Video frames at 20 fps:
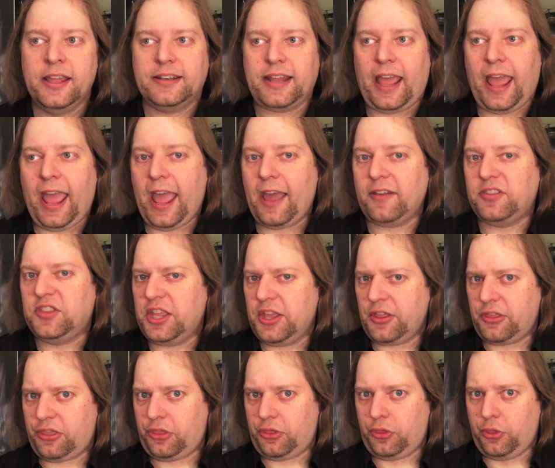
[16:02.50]
to have the
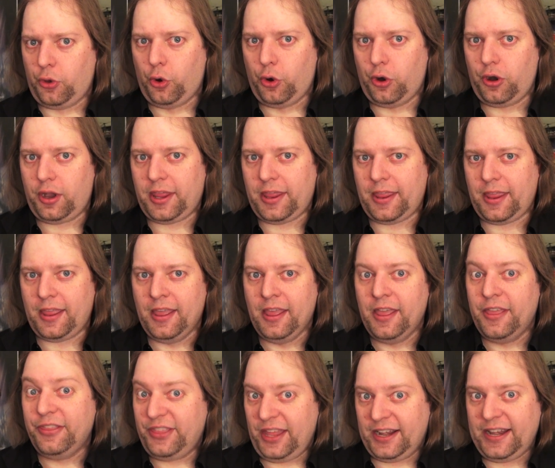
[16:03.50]
authority
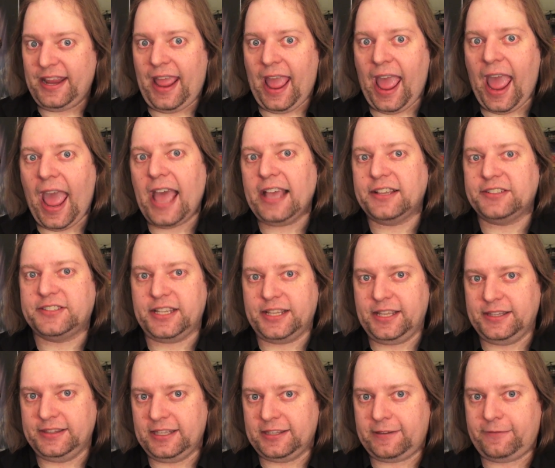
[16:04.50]
that he has
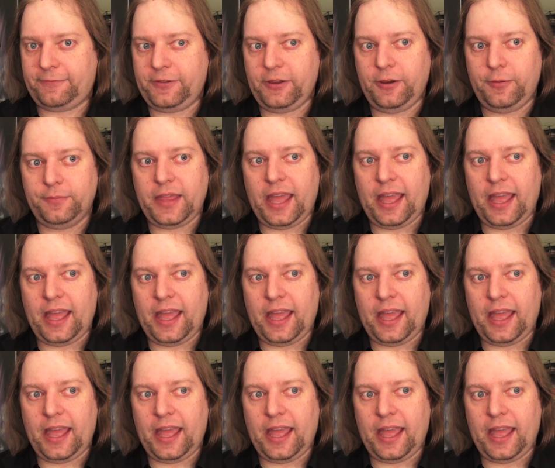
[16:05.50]
in this film.